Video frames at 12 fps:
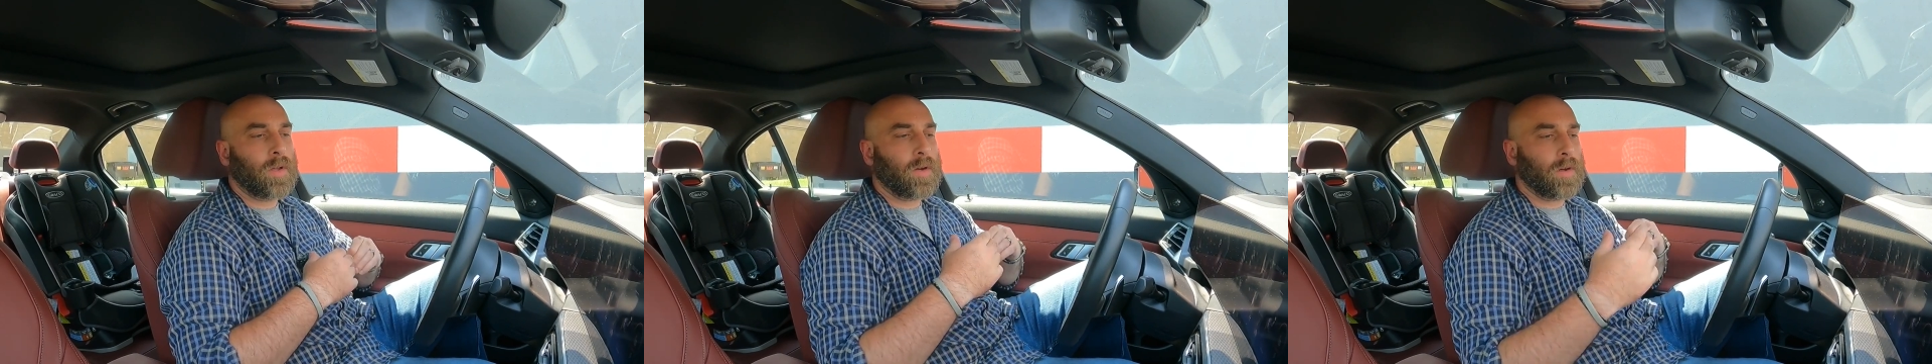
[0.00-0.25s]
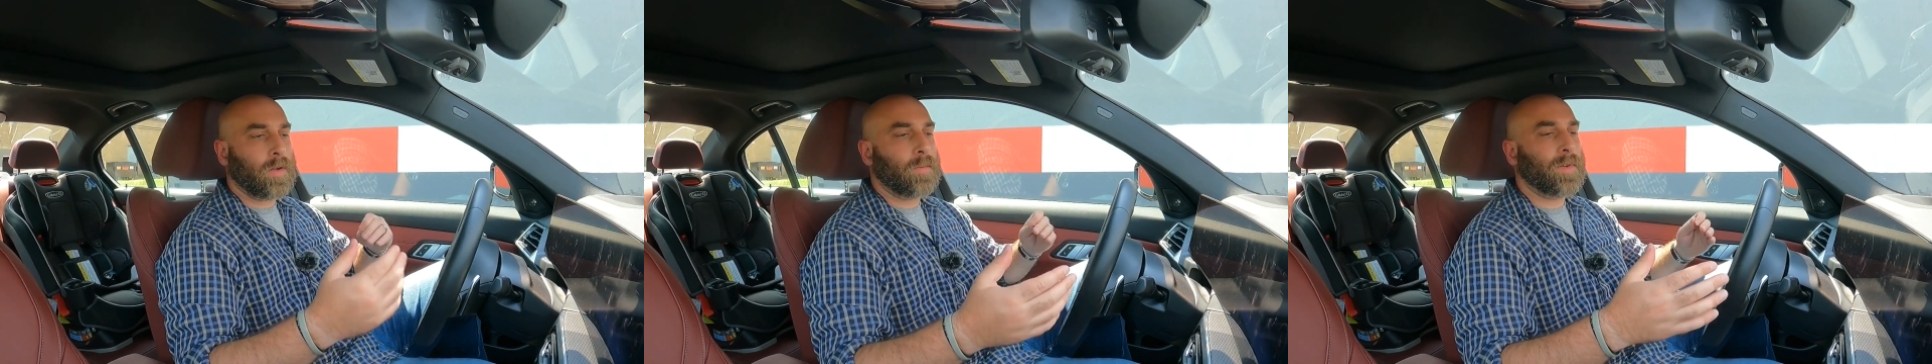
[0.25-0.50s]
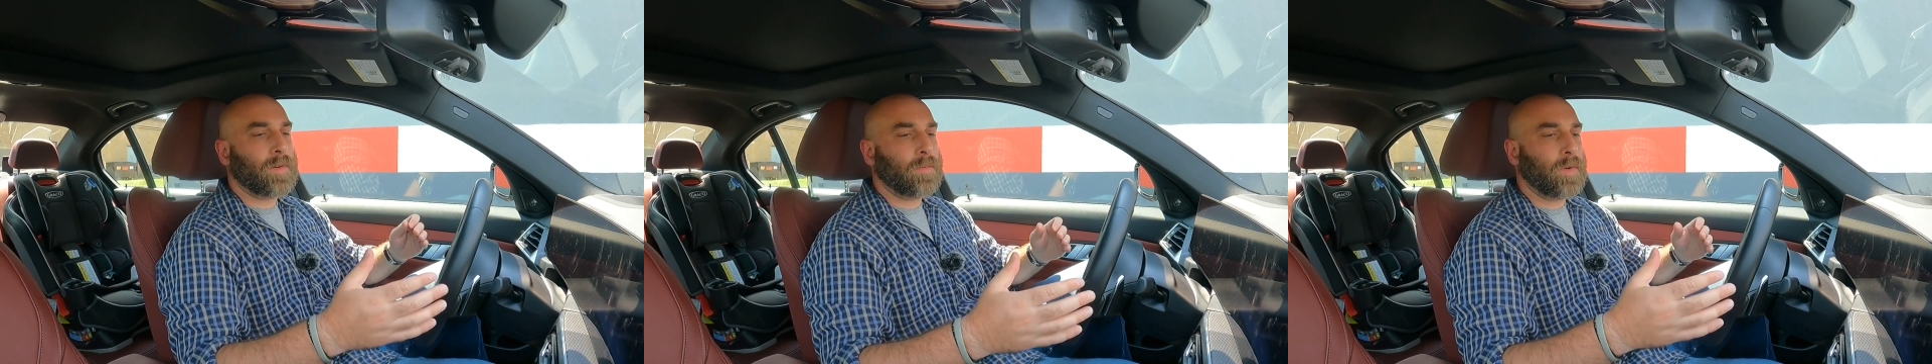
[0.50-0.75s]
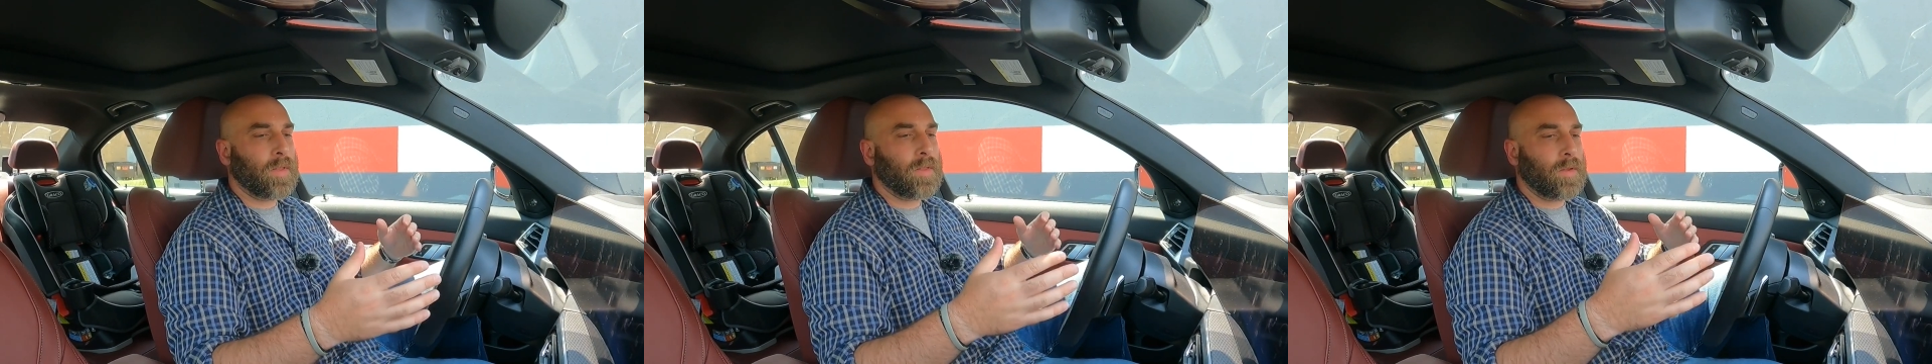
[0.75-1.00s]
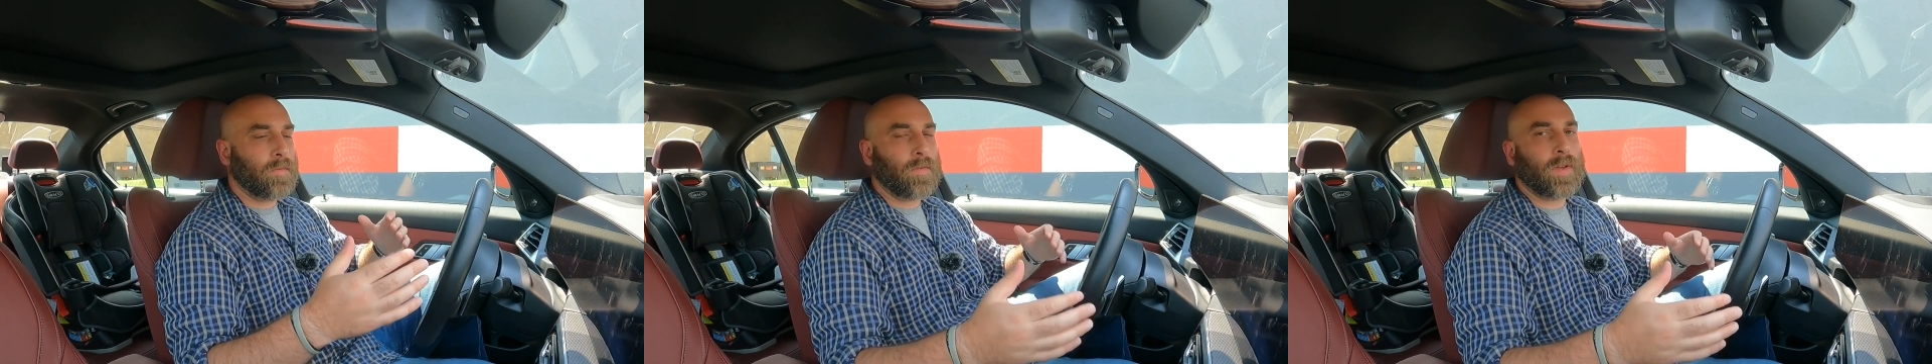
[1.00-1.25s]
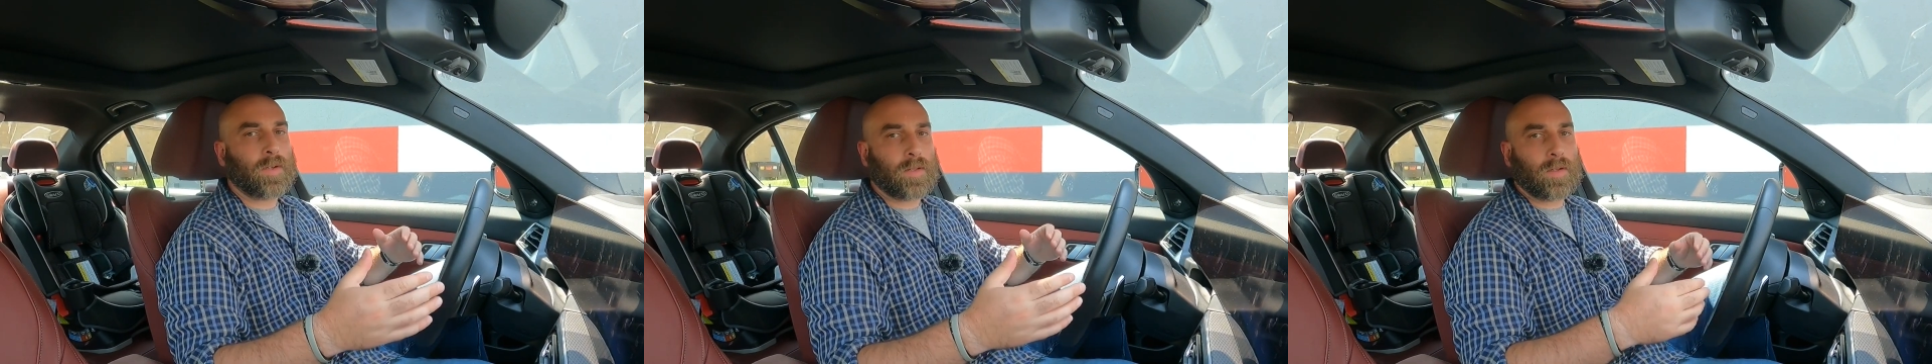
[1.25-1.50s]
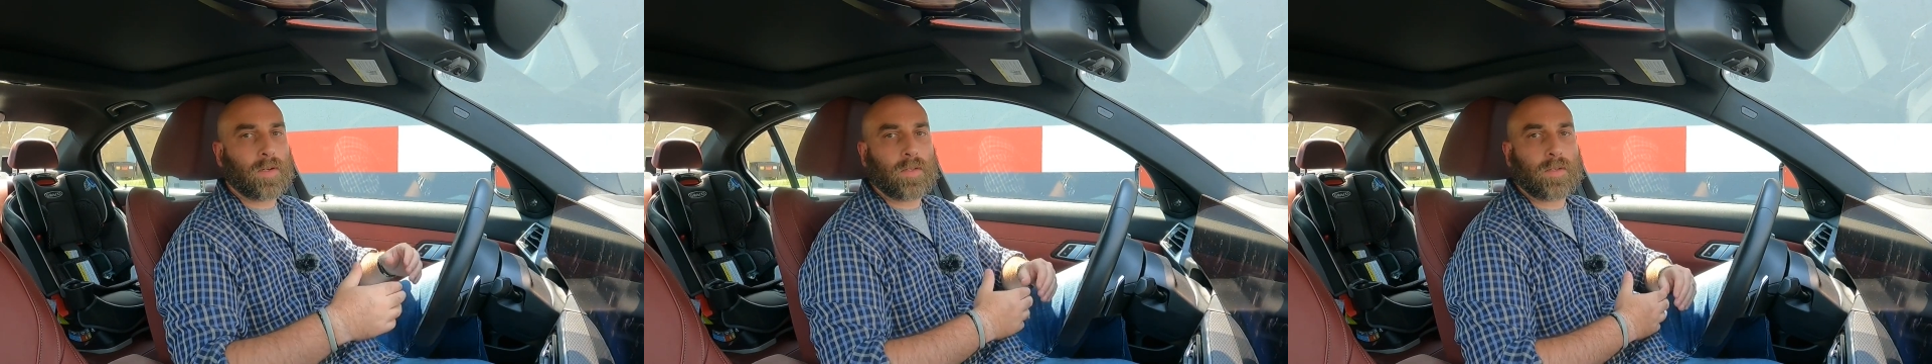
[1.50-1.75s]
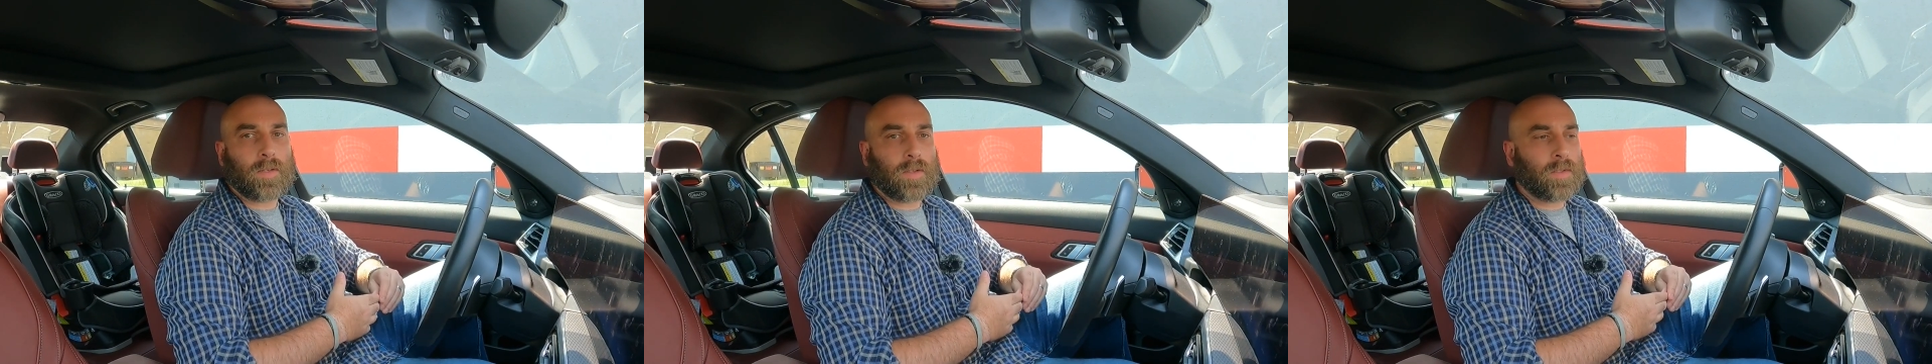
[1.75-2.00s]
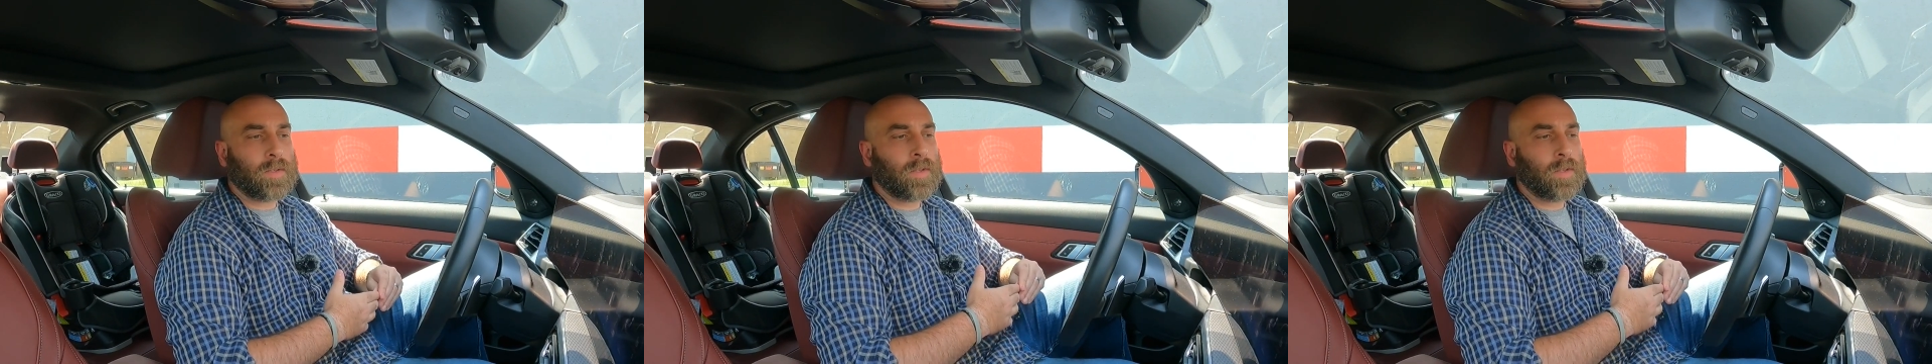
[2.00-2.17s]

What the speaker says: are coming with ventilated seats.